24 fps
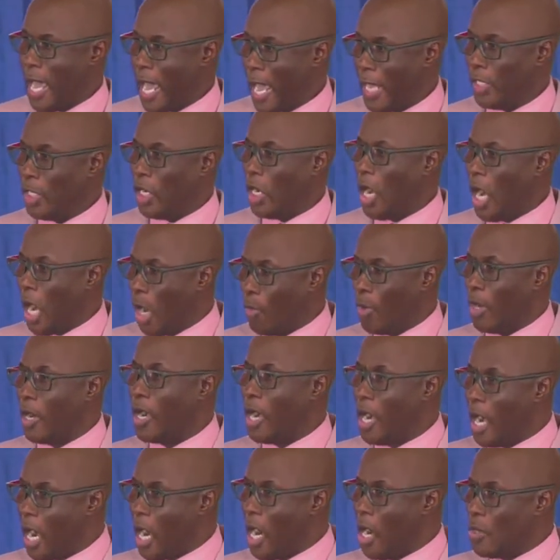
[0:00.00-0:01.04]
And our
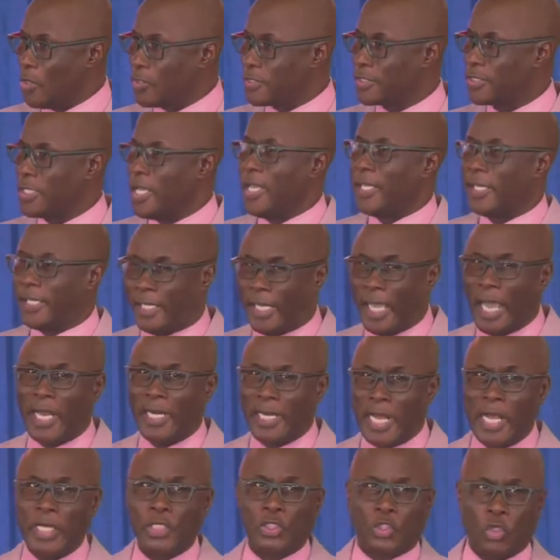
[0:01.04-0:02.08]
house
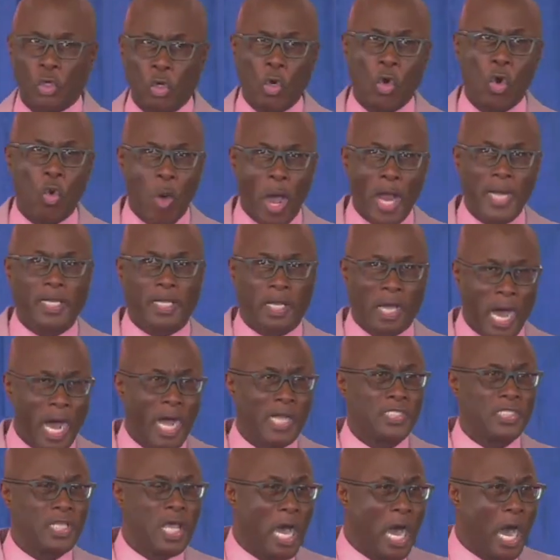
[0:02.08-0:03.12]
cannot do what
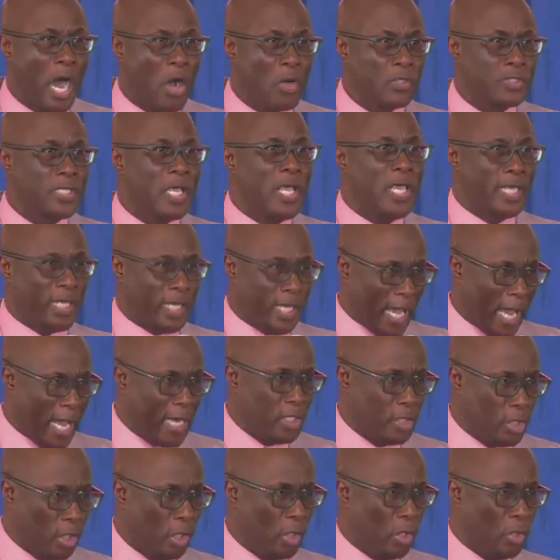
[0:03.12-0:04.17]
God's house
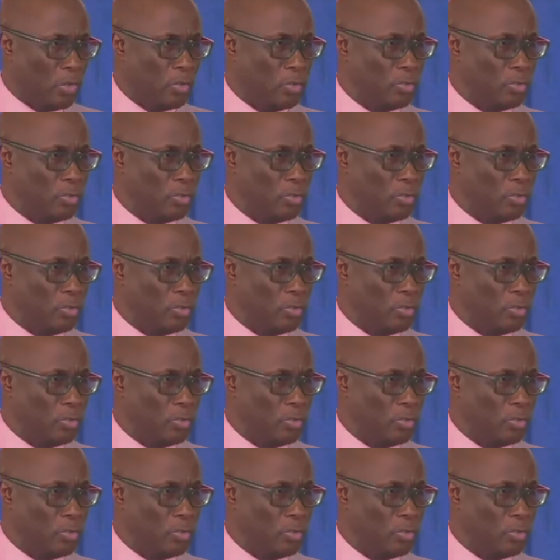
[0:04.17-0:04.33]
can